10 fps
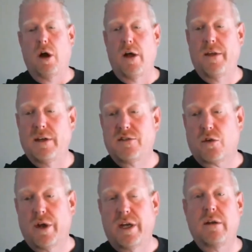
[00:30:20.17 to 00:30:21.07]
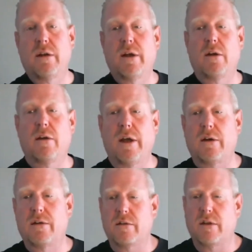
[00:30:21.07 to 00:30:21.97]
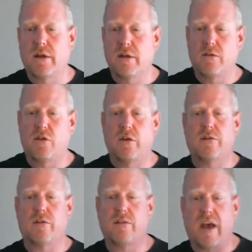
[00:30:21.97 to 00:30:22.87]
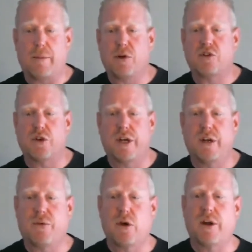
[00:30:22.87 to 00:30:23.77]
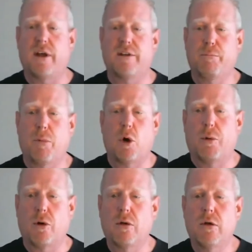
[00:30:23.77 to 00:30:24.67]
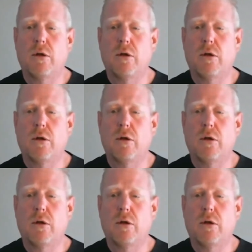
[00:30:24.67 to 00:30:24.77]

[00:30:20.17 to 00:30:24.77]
on the screen, it'll it'll just tap your screen if you're on a mobile.